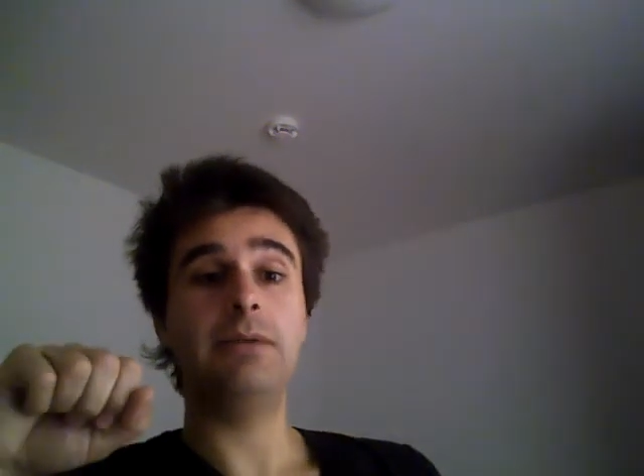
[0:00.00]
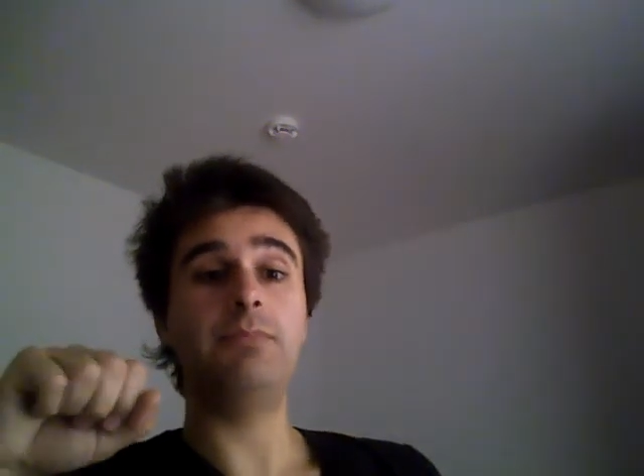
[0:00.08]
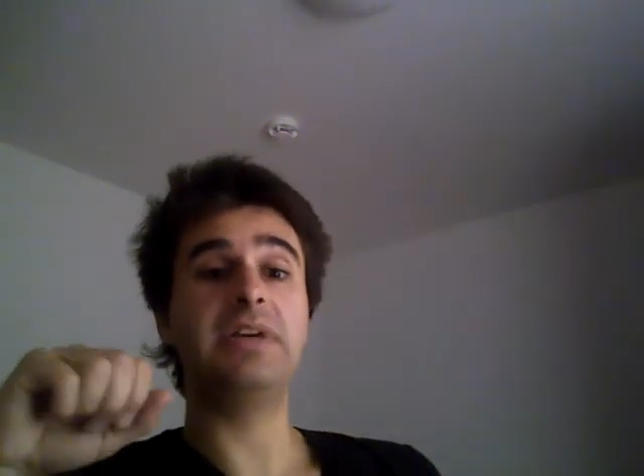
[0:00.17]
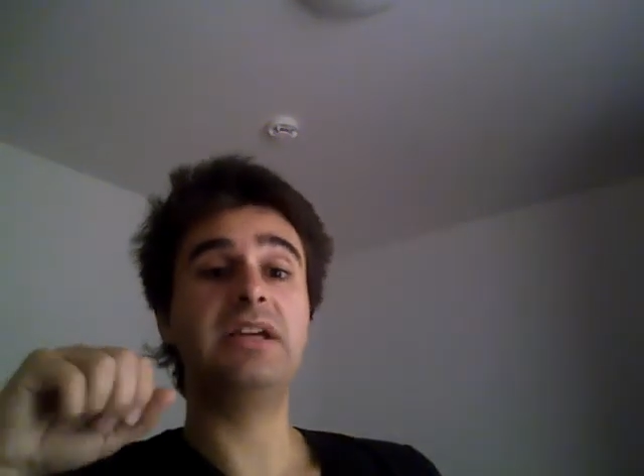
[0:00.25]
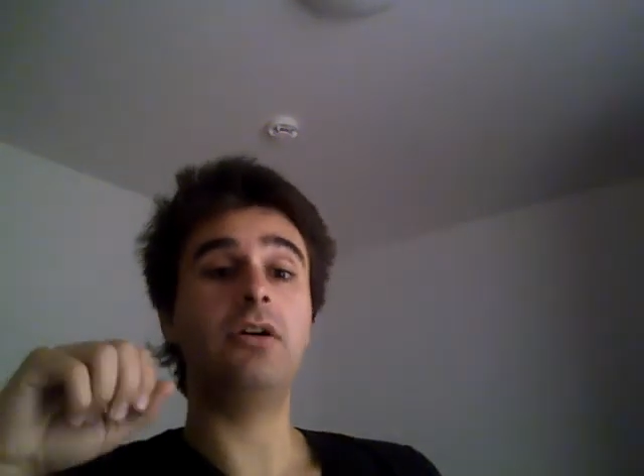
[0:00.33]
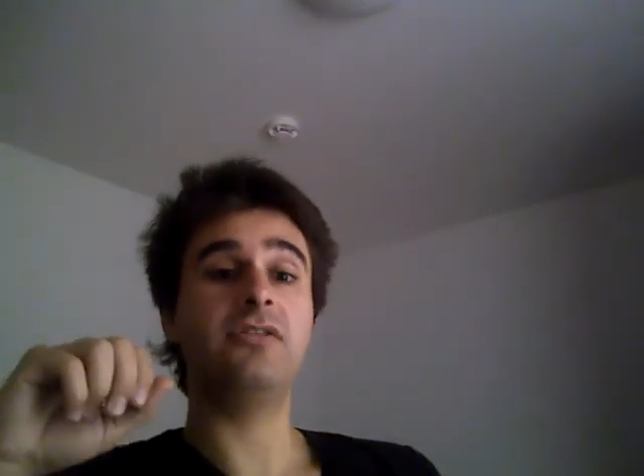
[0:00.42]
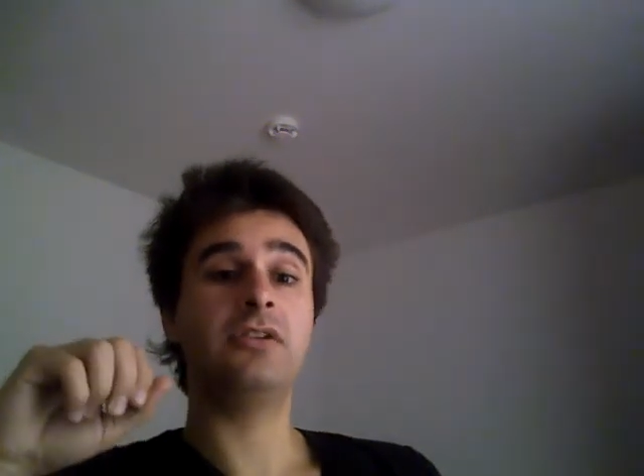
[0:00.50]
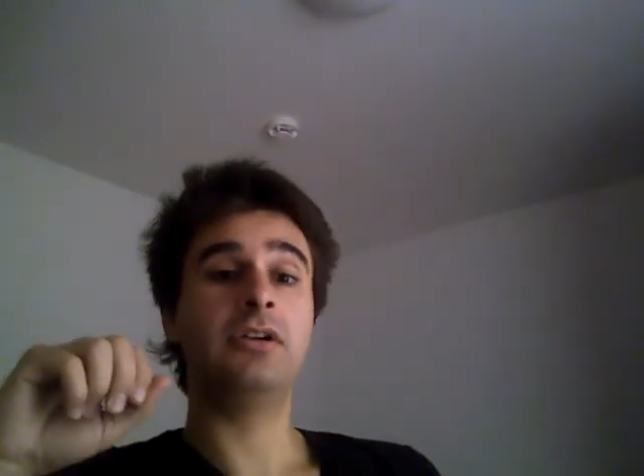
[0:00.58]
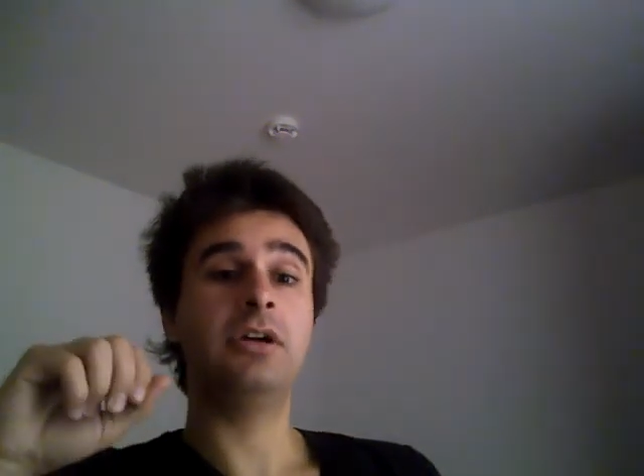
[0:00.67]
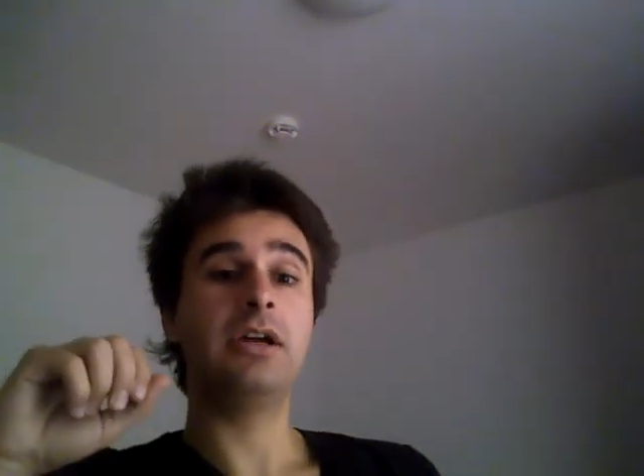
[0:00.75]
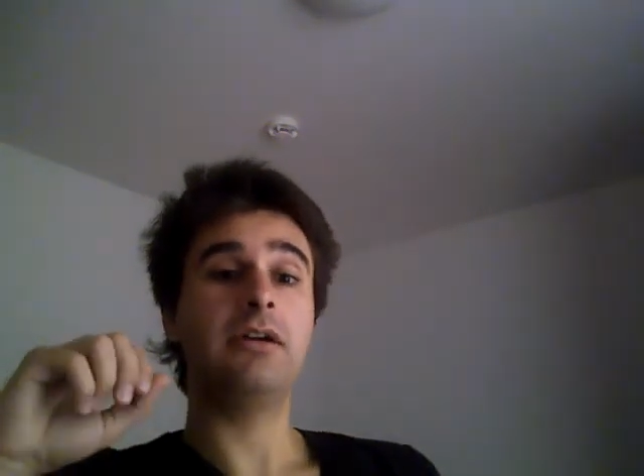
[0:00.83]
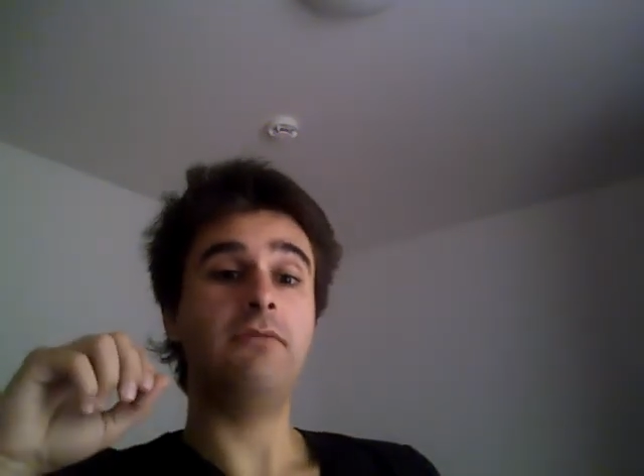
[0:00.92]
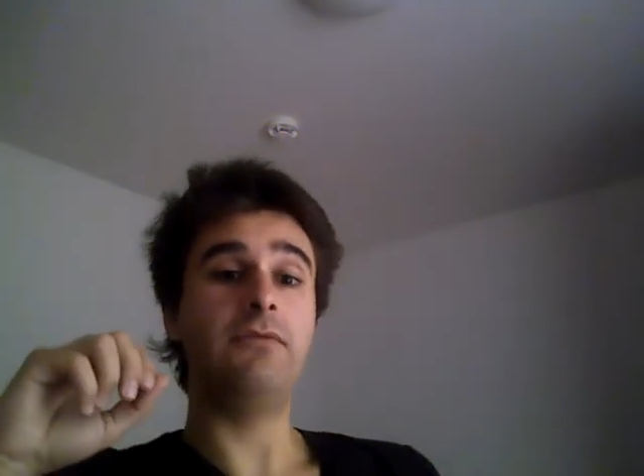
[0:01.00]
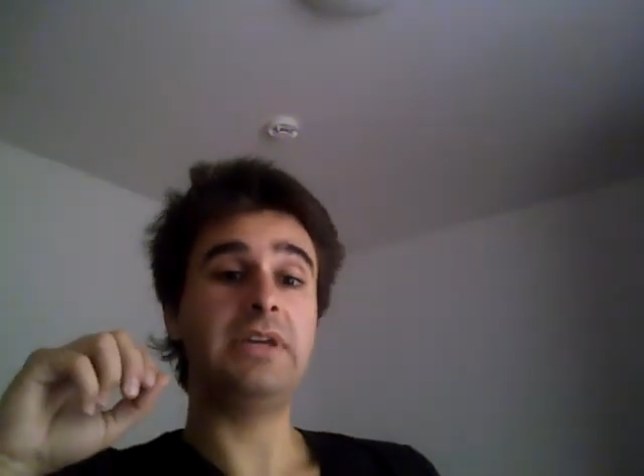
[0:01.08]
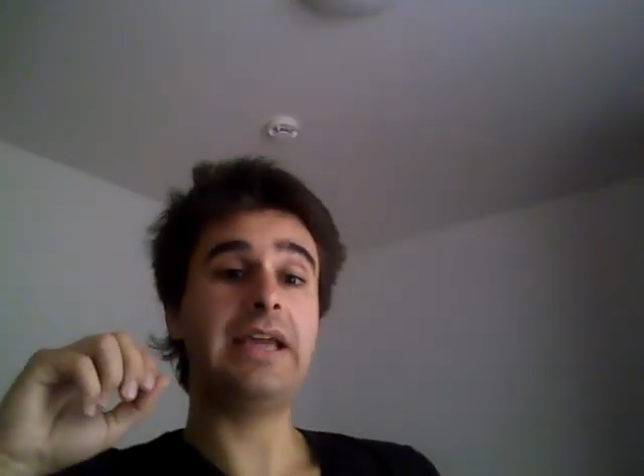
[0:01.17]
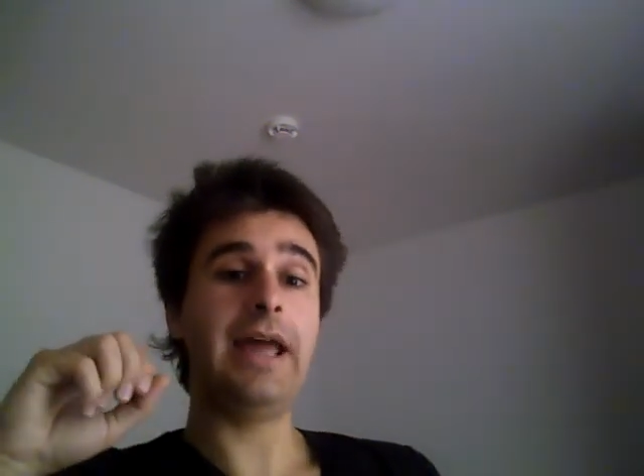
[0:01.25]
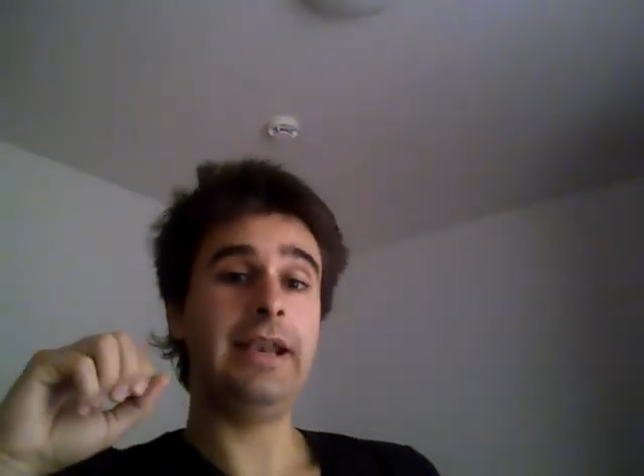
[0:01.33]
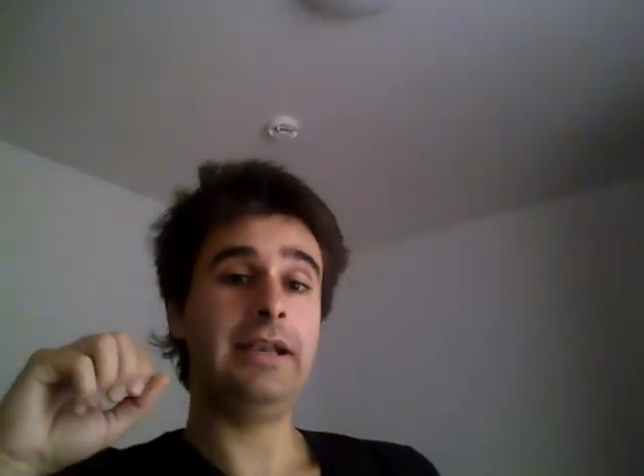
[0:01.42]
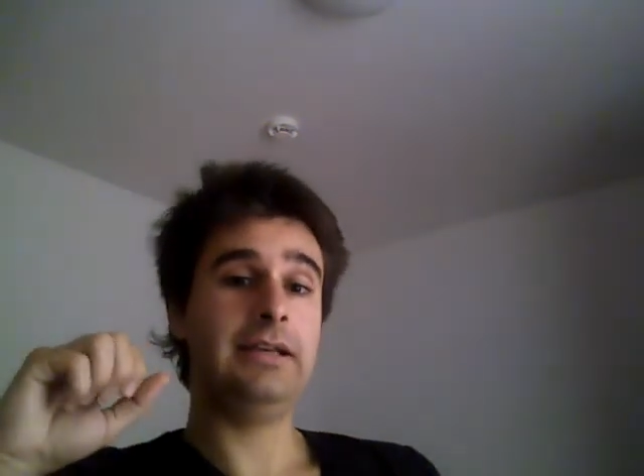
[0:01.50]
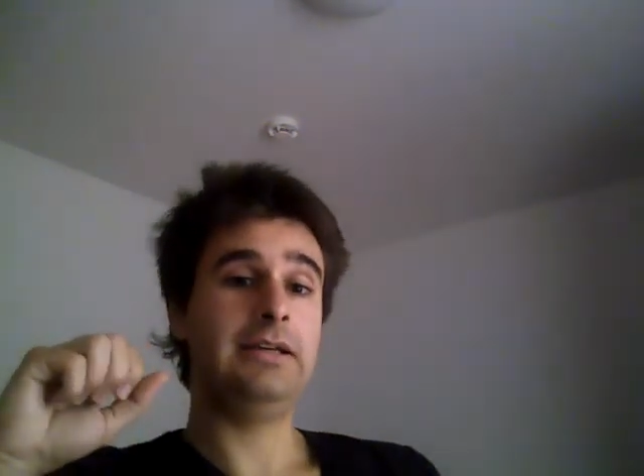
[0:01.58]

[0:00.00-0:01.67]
because we can,